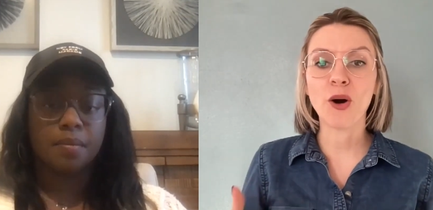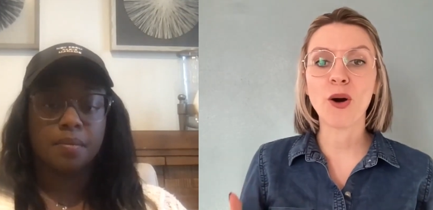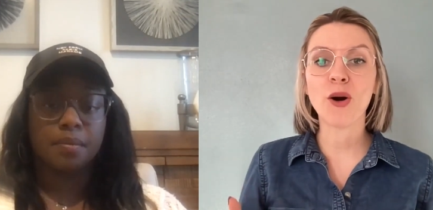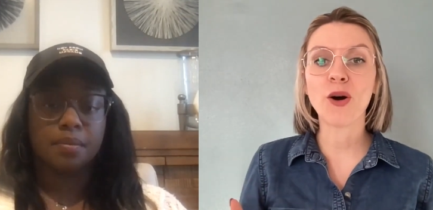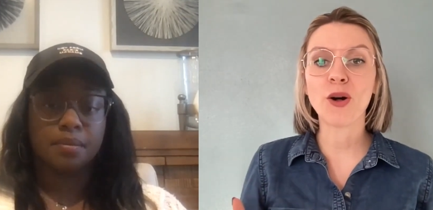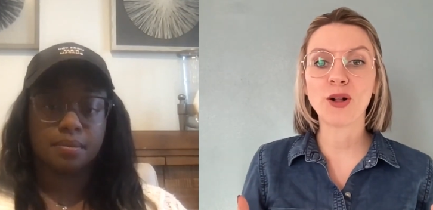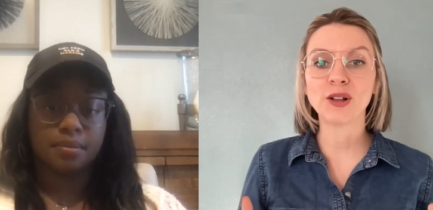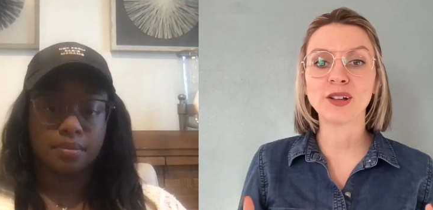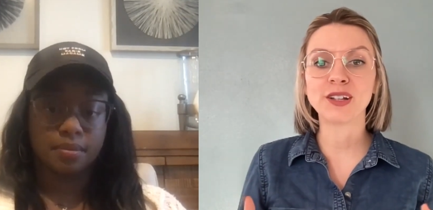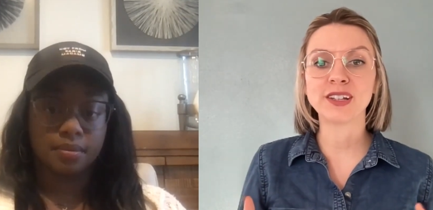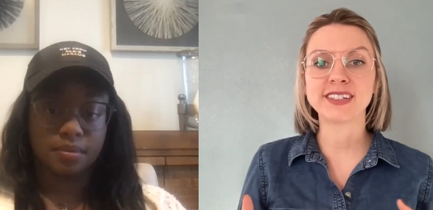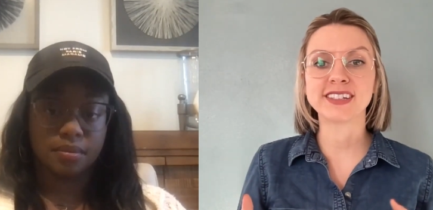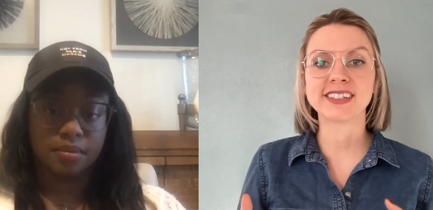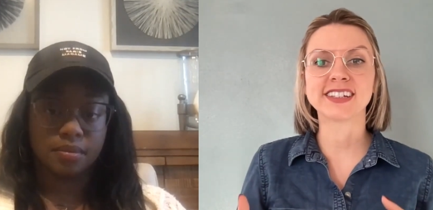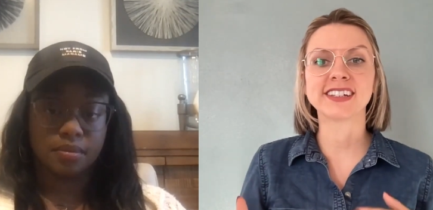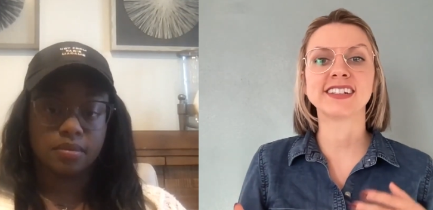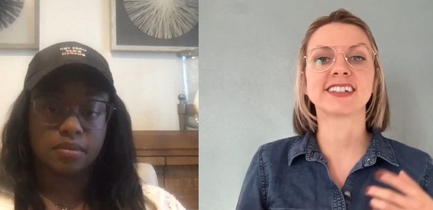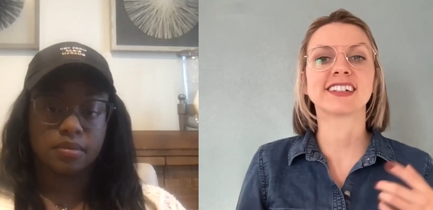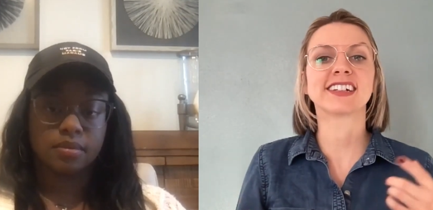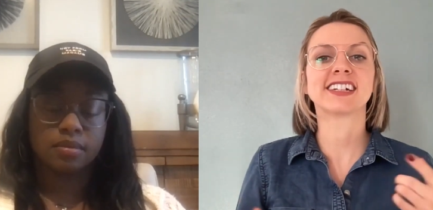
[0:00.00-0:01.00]
Speaker 1: all is
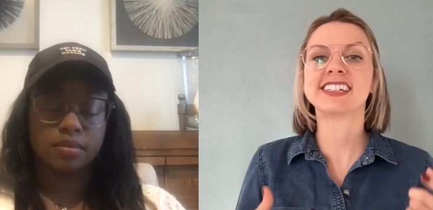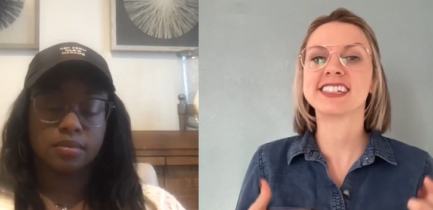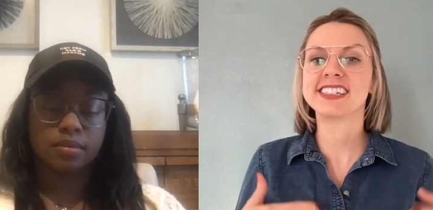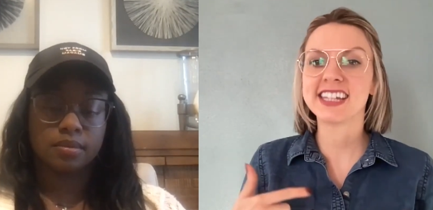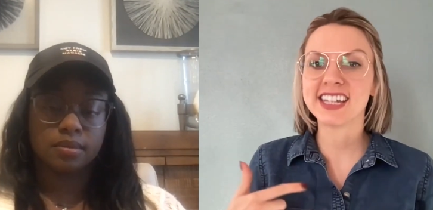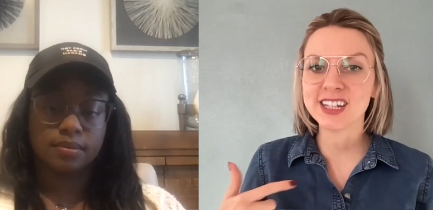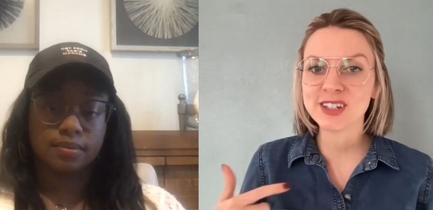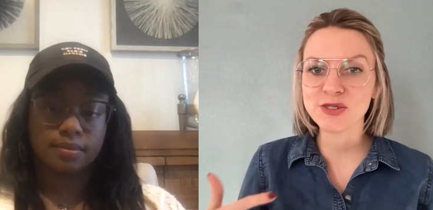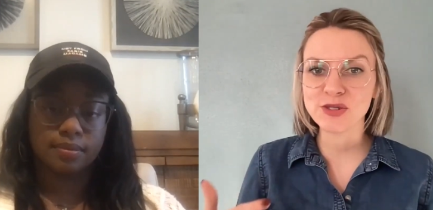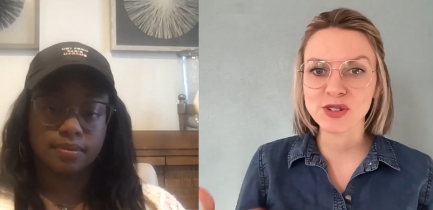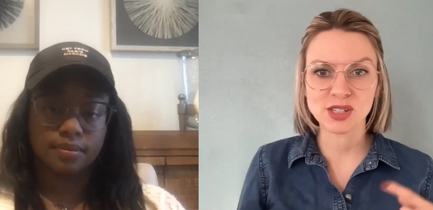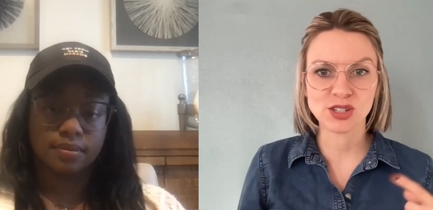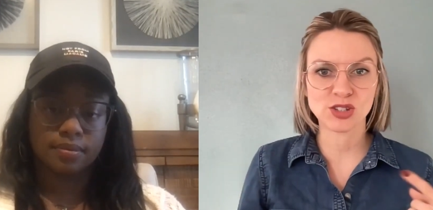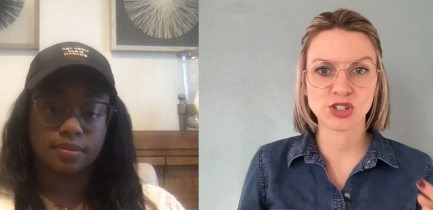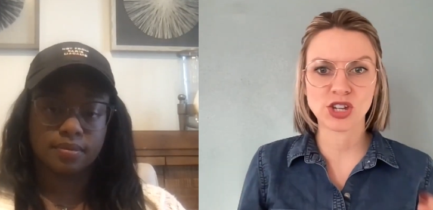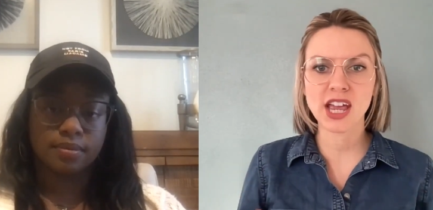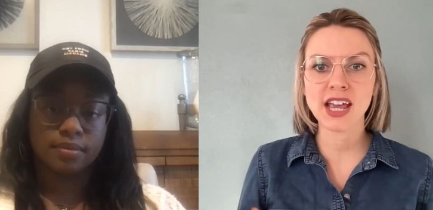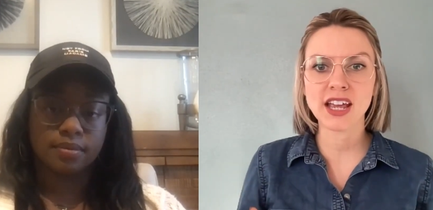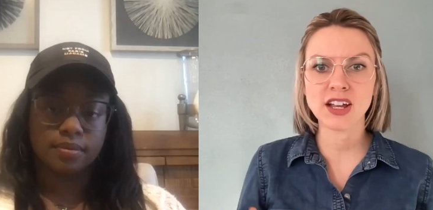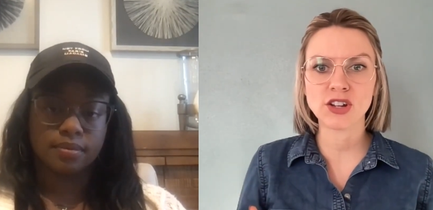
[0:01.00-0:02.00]
a
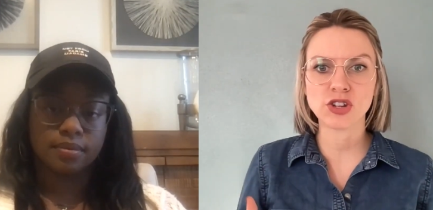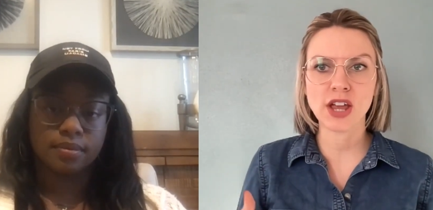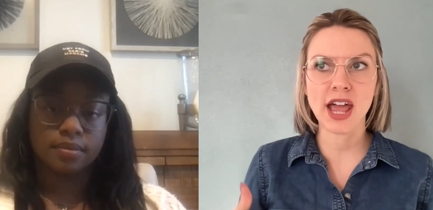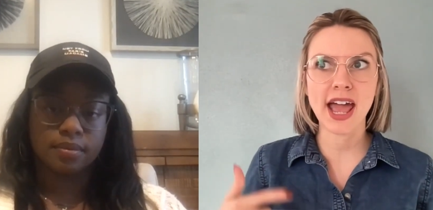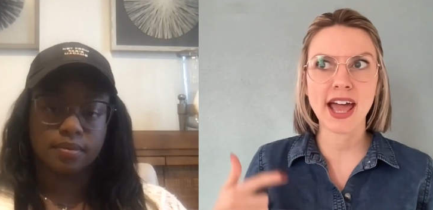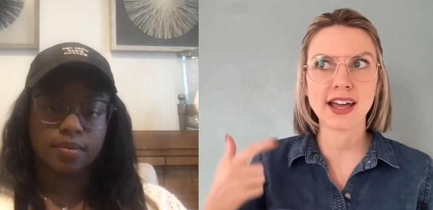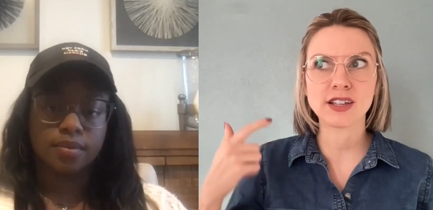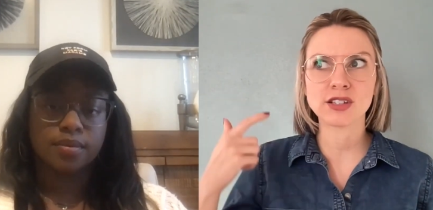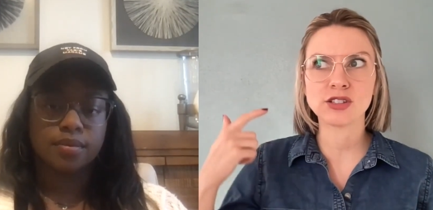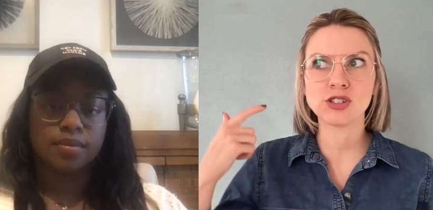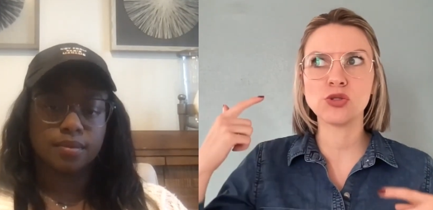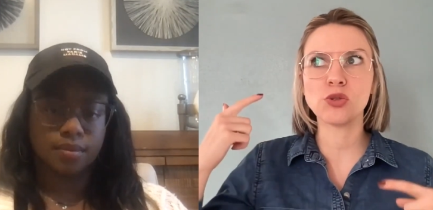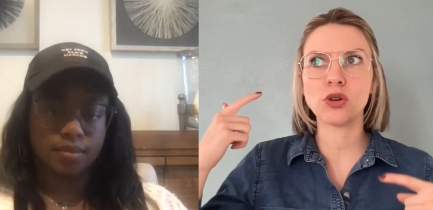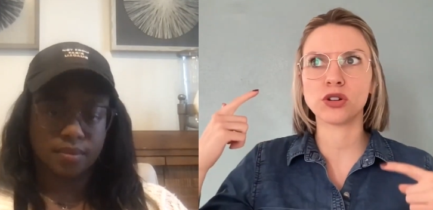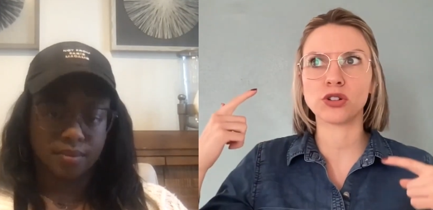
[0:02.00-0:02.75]
continuous change as you